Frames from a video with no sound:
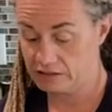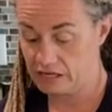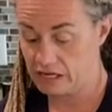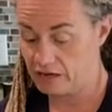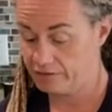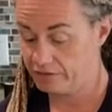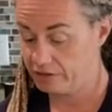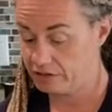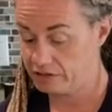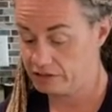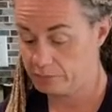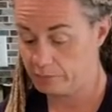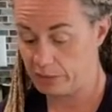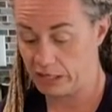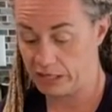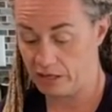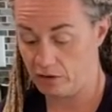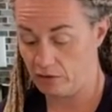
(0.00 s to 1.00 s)
having to
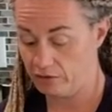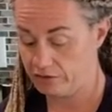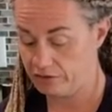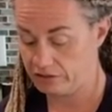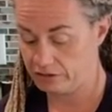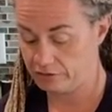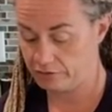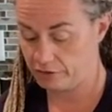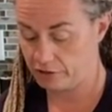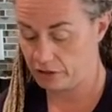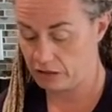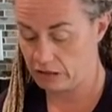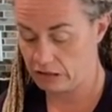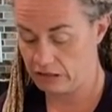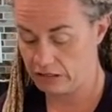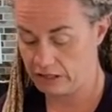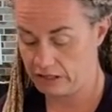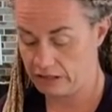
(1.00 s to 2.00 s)
buy all the different
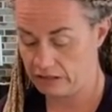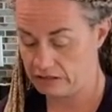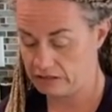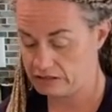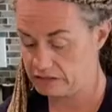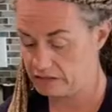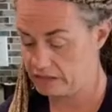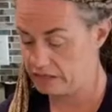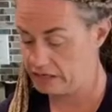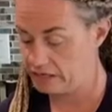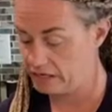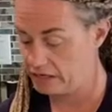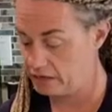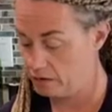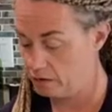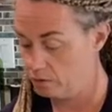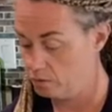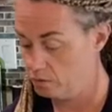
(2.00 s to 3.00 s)
kinds, and
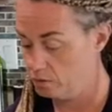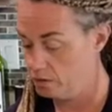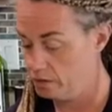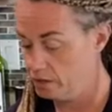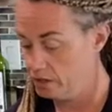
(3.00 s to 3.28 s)
now